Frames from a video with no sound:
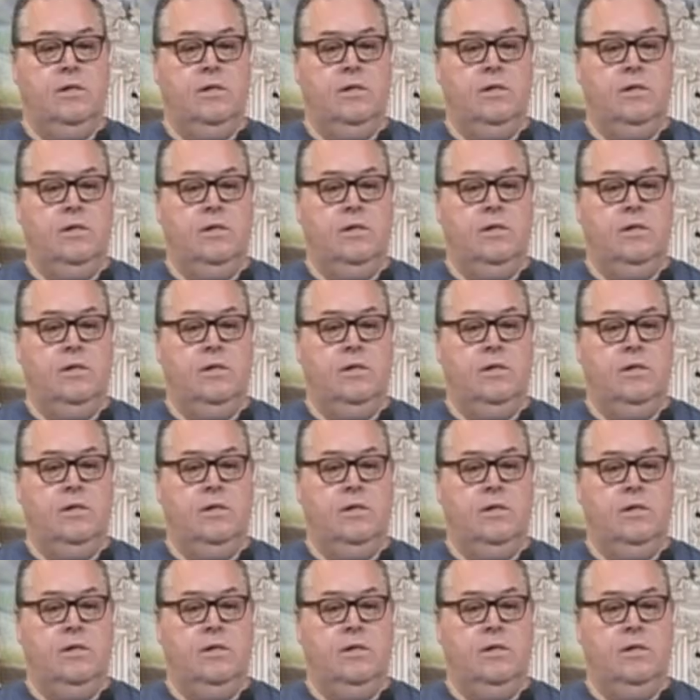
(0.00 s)
matter what
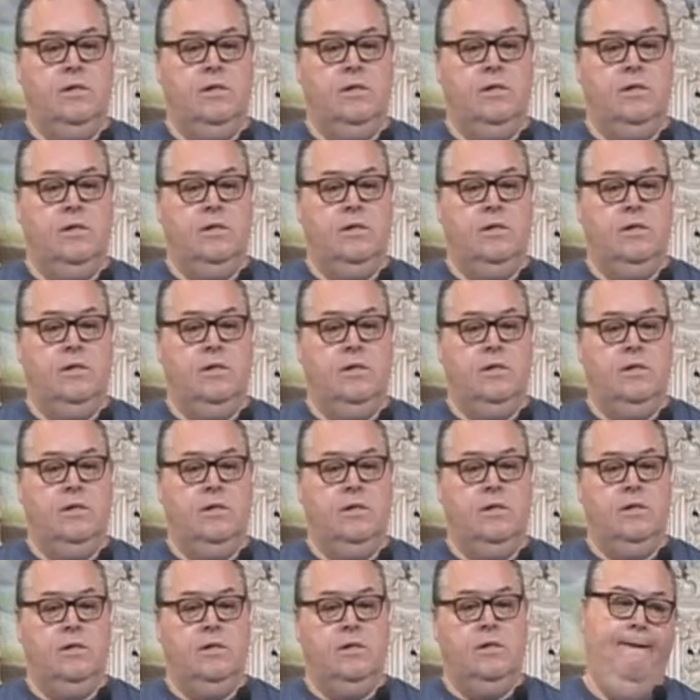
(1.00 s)
you need,
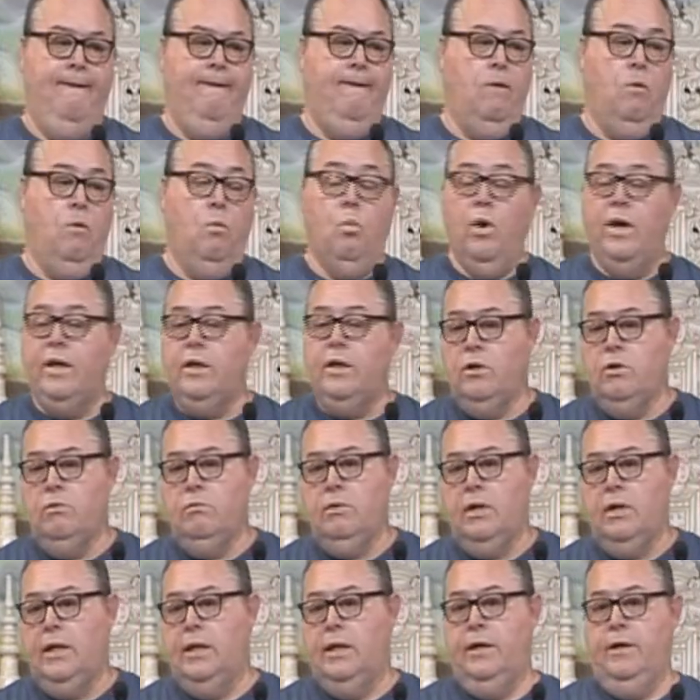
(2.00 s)
when you
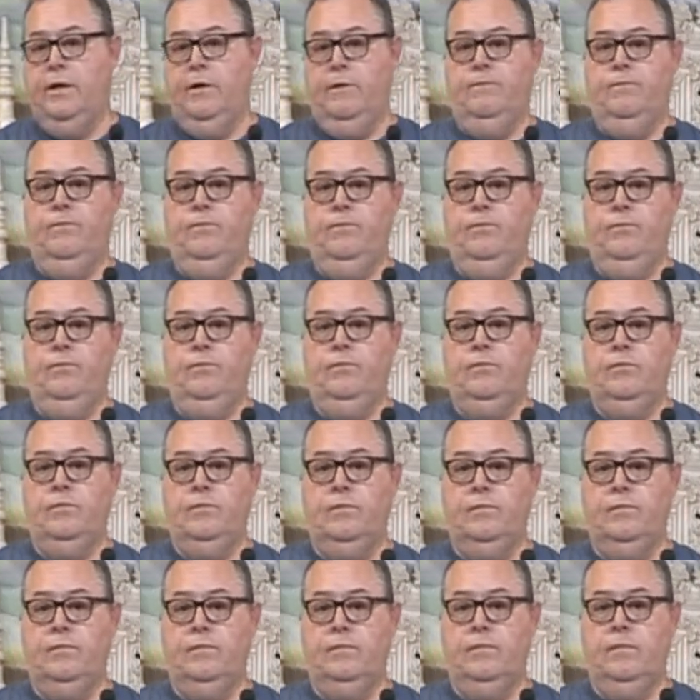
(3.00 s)
need it,
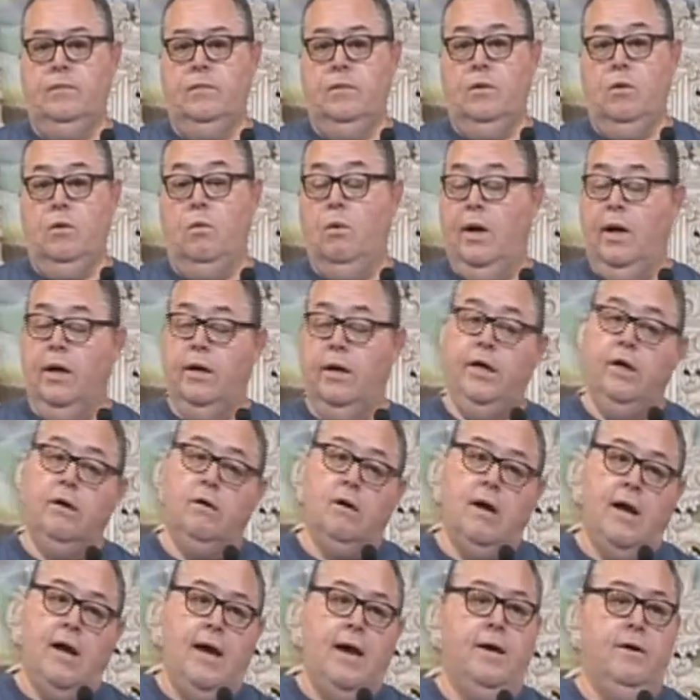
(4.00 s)
where
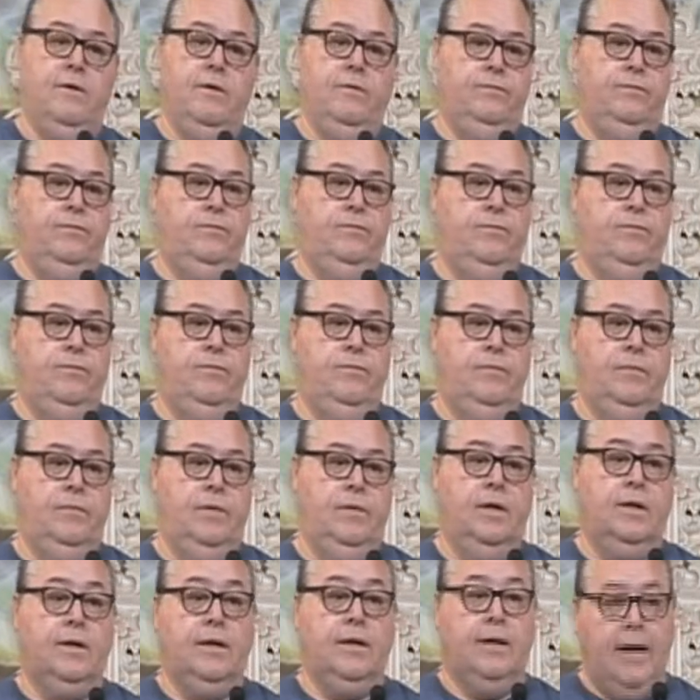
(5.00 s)
you're at,
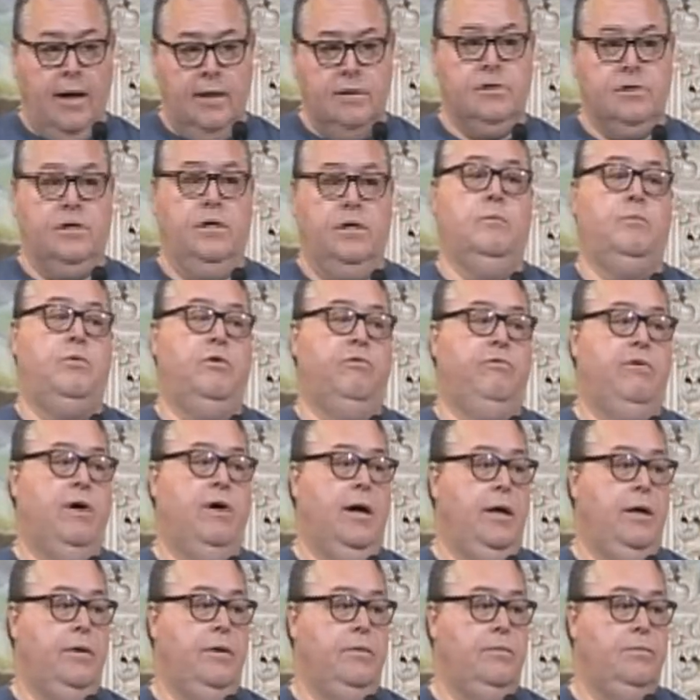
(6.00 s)
God's going to
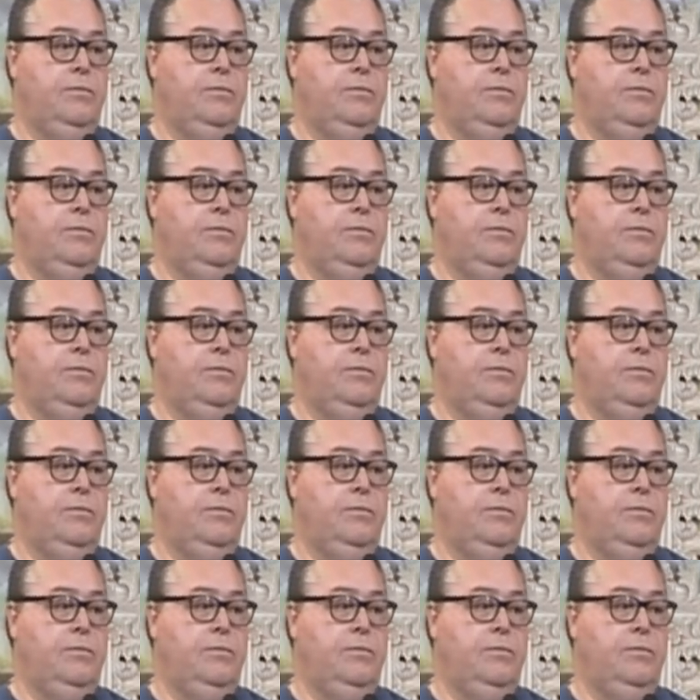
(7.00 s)
provide it.